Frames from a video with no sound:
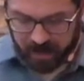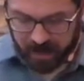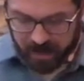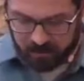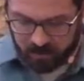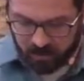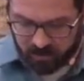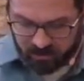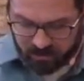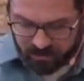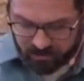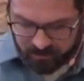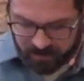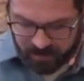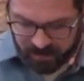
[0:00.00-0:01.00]
and just
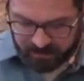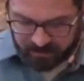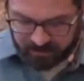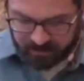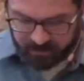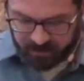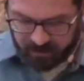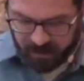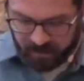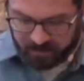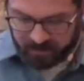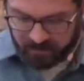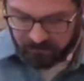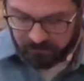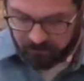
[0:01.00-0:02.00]
as they did not
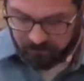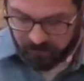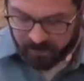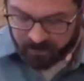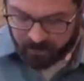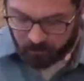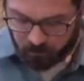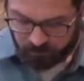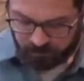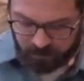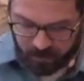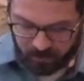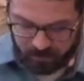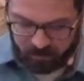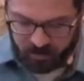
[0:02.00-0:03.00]
see fit to
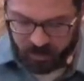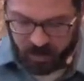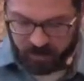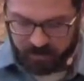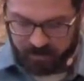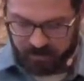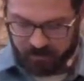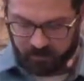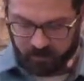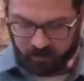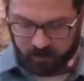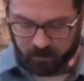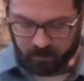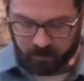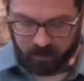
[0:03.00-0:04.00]
acknowledge God any
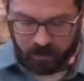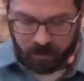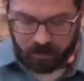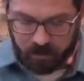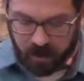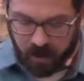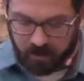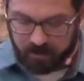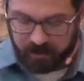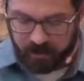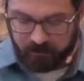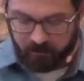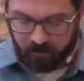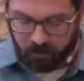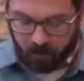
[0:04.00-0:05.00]
longer, God gave them